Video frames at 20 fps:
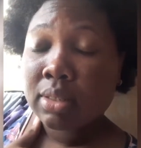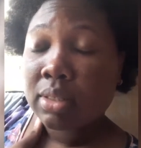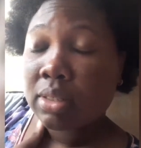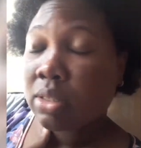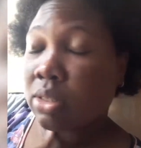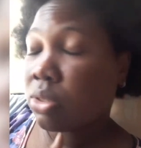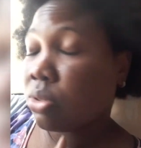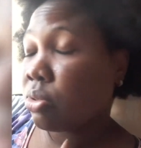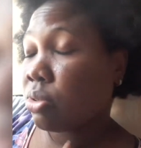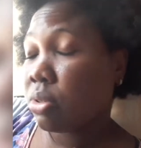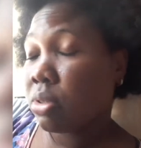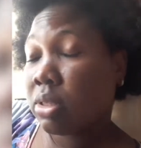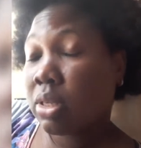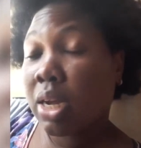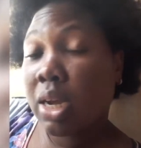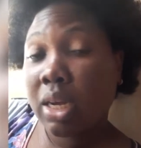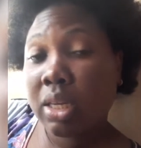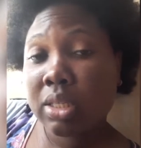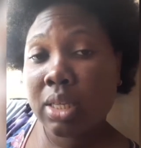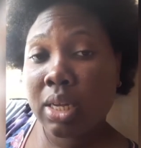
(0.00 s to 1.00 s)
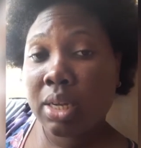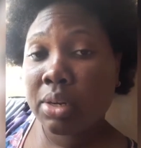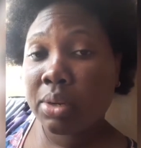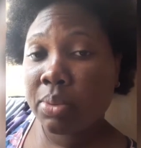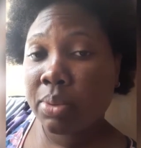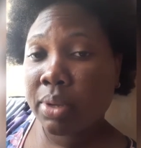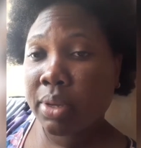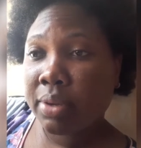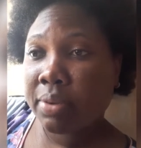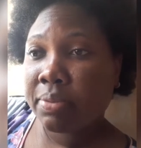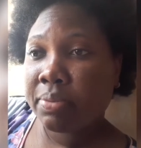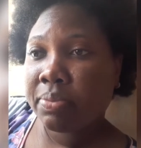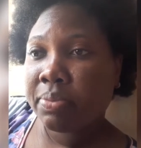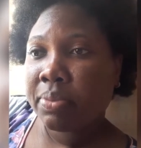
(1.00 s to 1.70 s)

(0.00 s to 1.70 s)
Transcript: So dogs all the way.